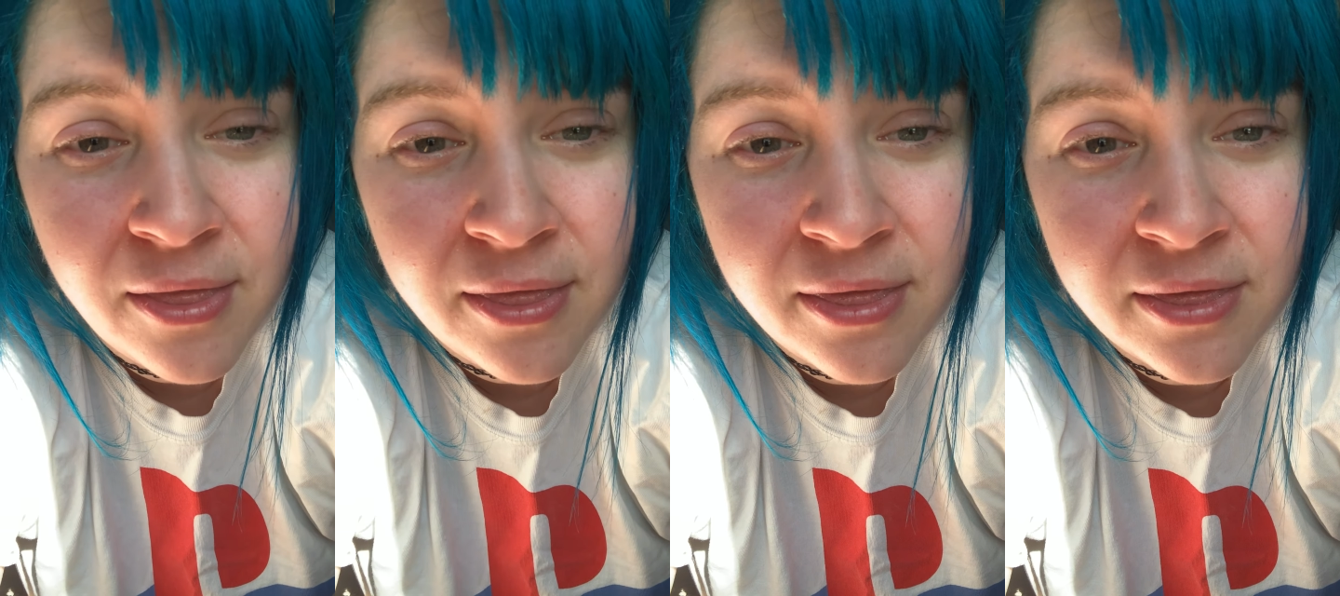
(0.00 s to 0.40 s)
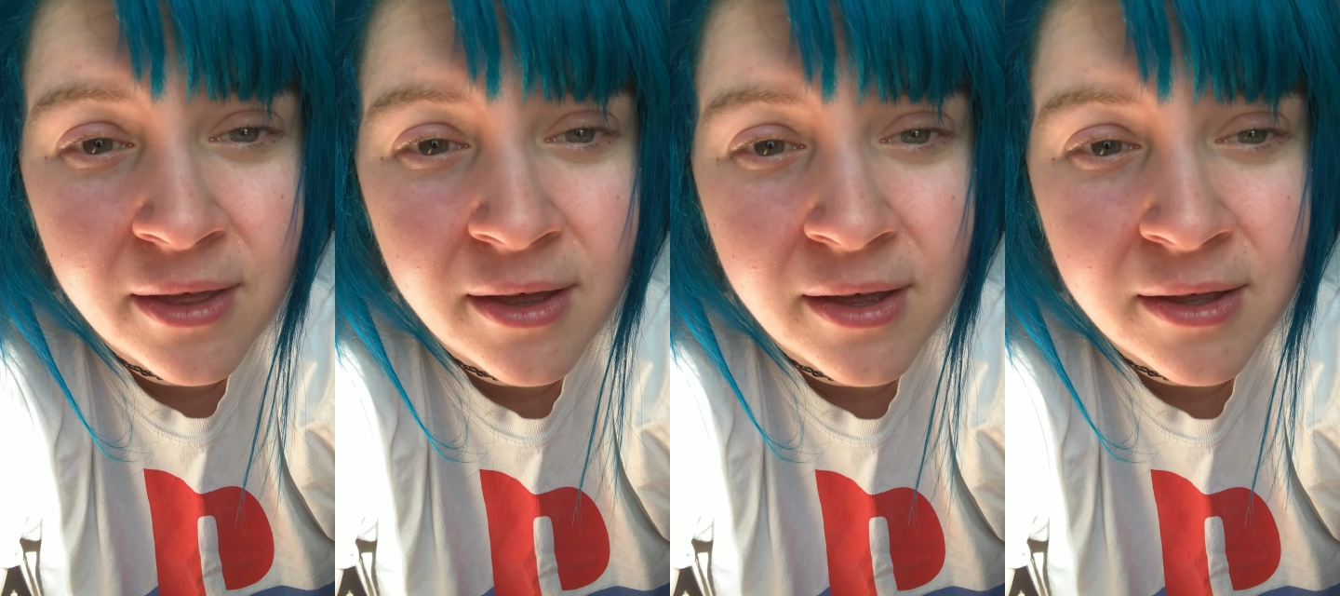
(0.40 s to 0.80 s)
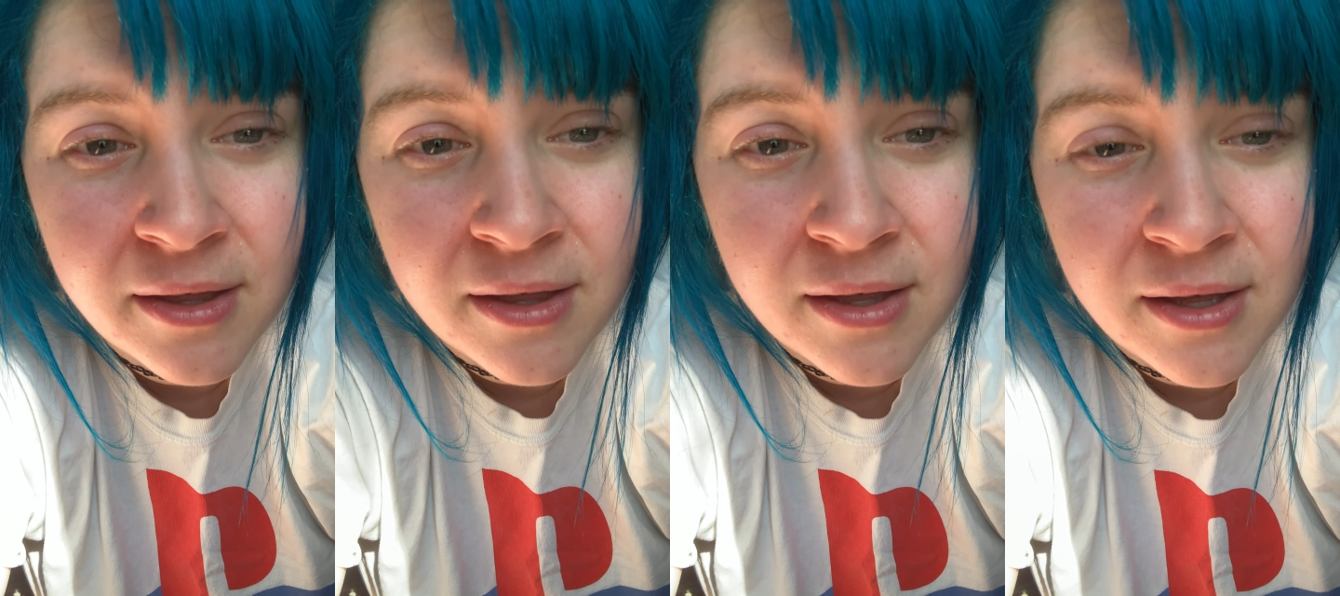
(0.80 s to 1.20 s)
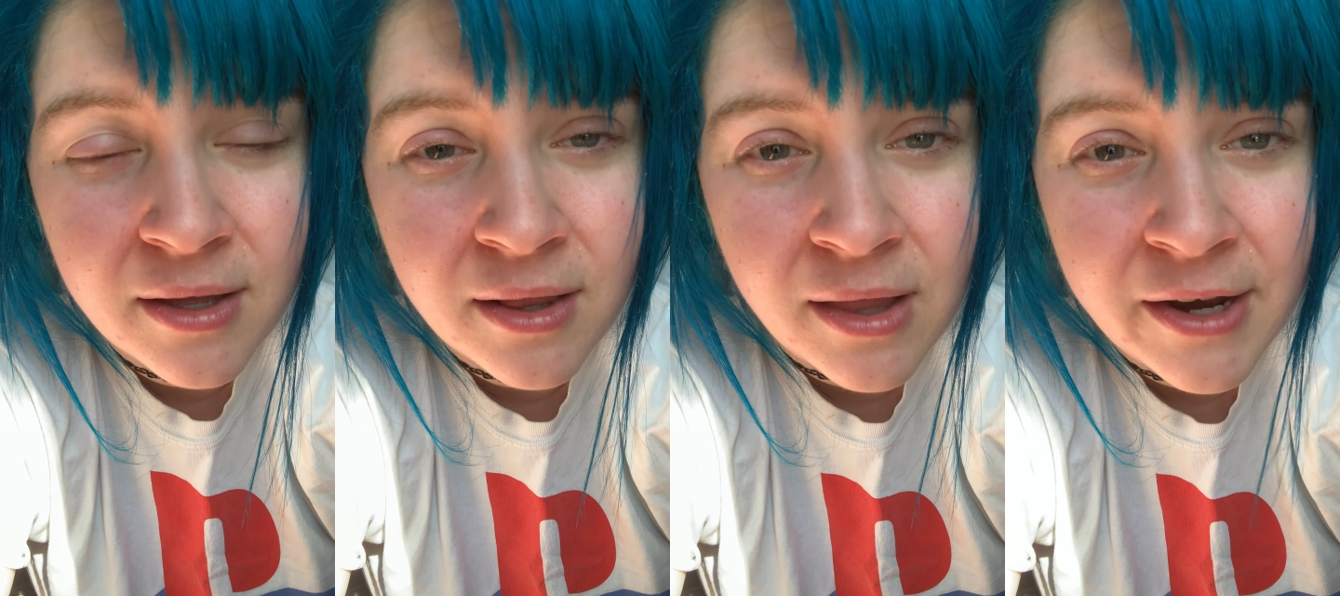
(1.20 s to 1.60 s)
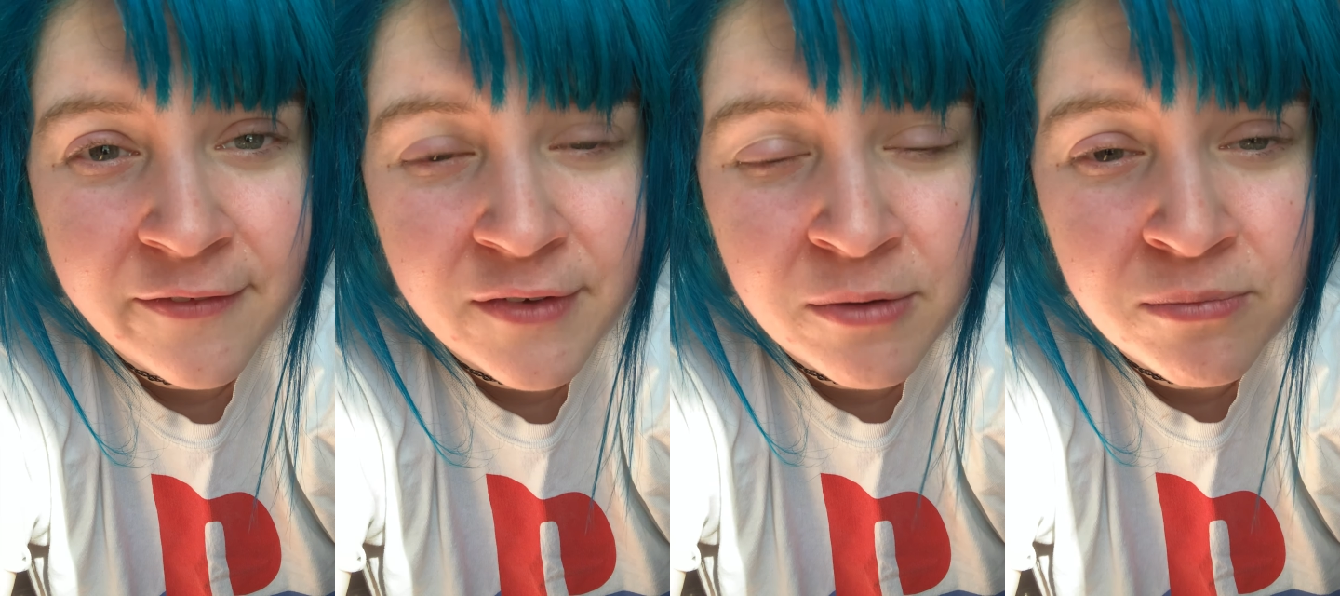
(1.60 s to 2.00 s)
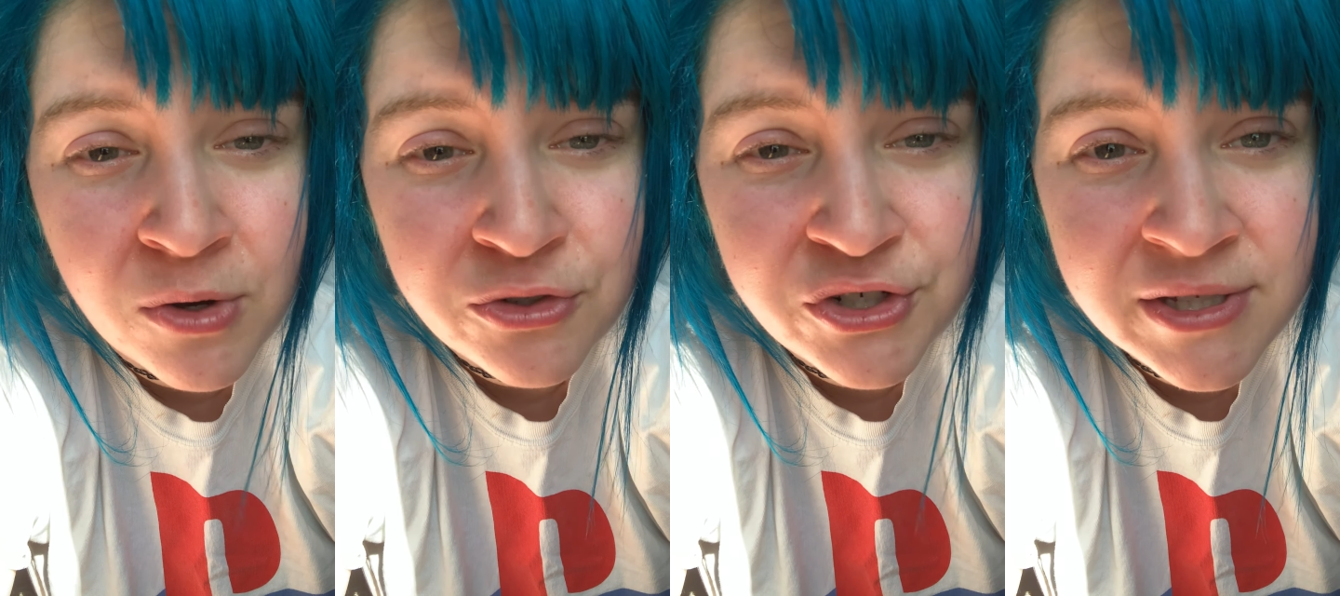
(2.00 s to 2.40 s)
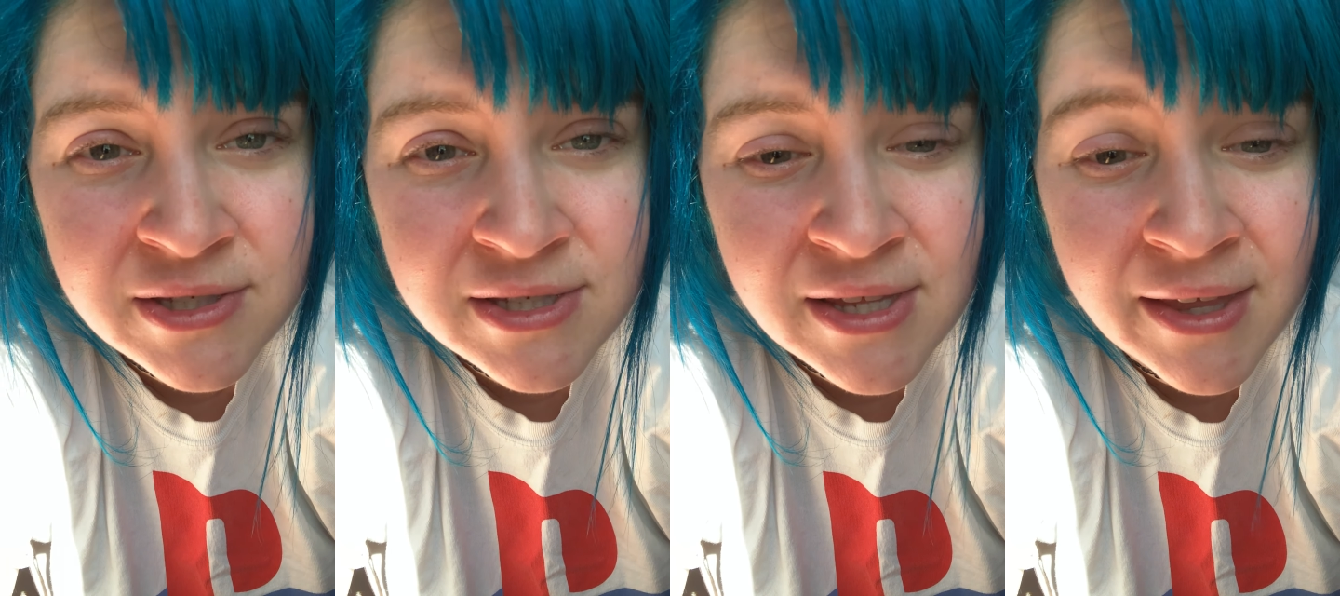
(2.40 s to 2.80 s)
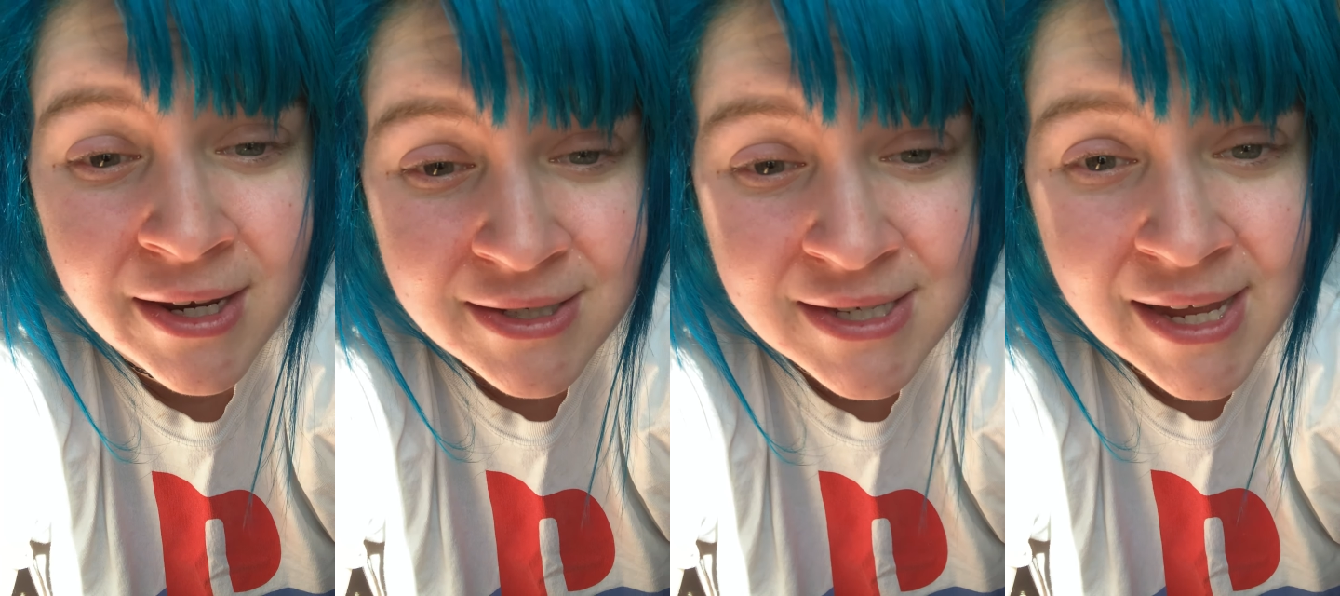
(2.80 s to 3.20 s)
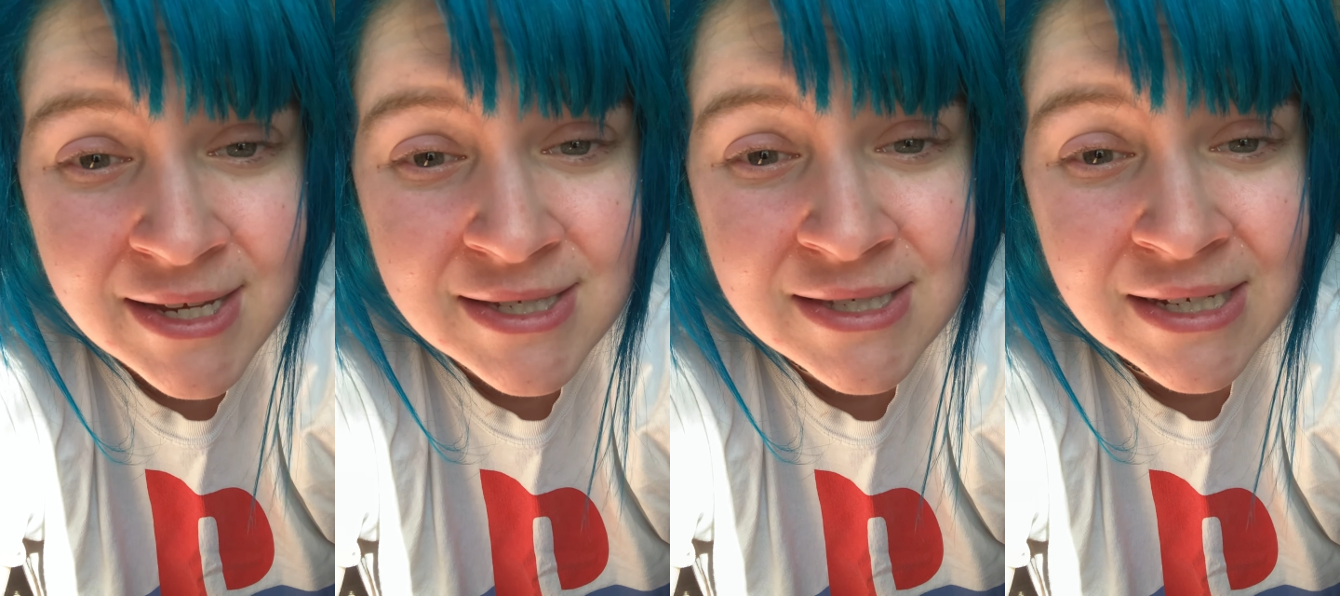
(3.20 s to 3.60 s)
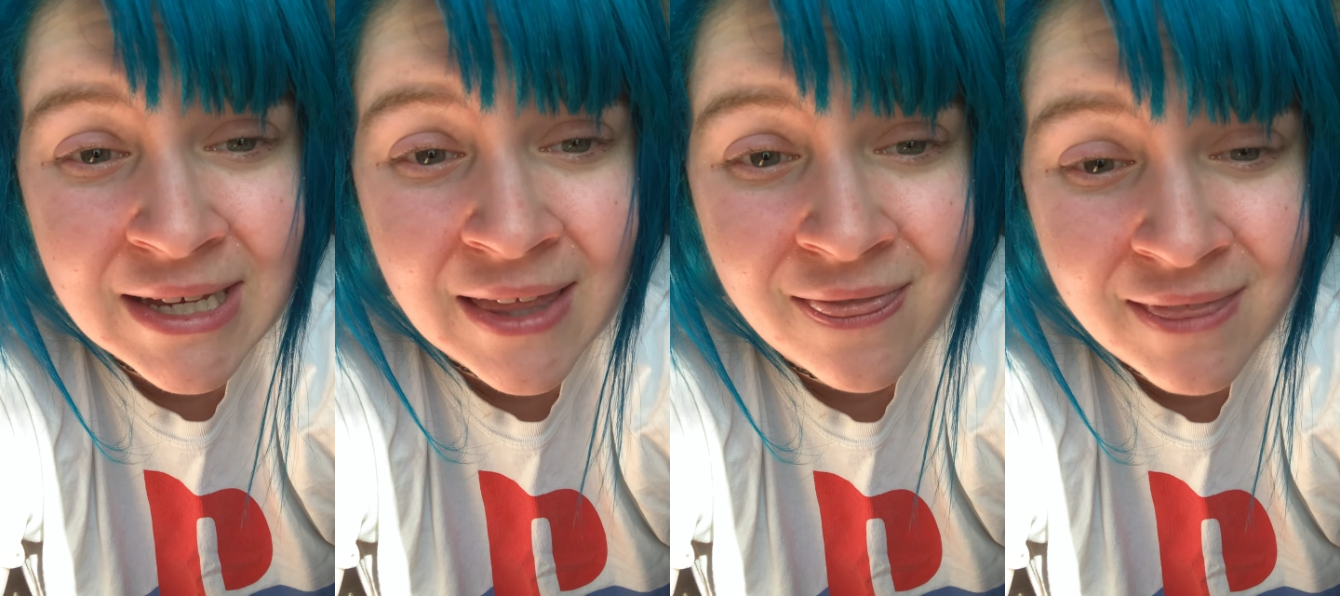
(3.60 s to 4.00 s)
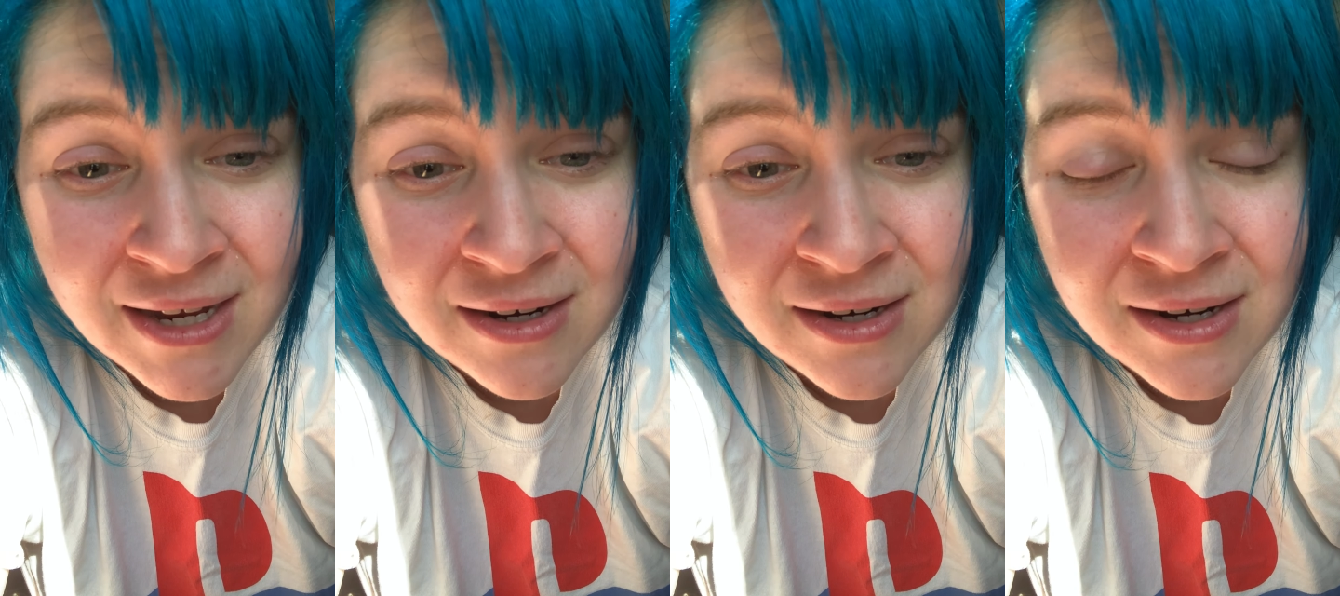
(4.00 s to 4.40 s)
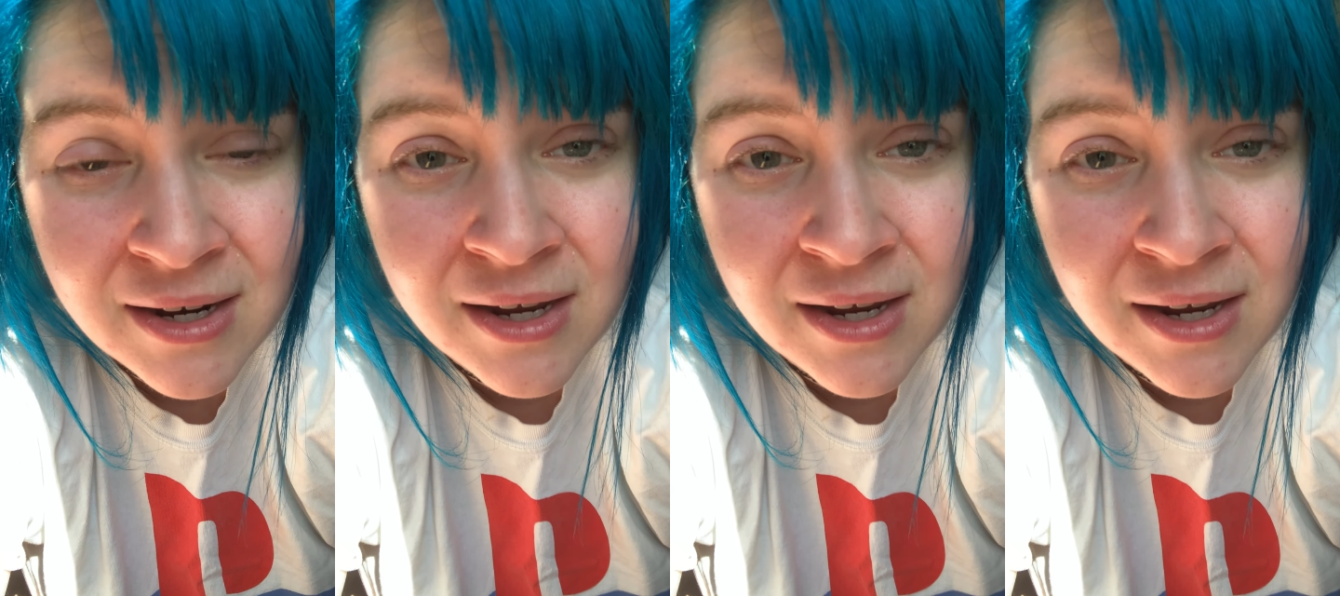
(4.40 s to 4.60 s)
The, a lot of emotions that it takes to get there.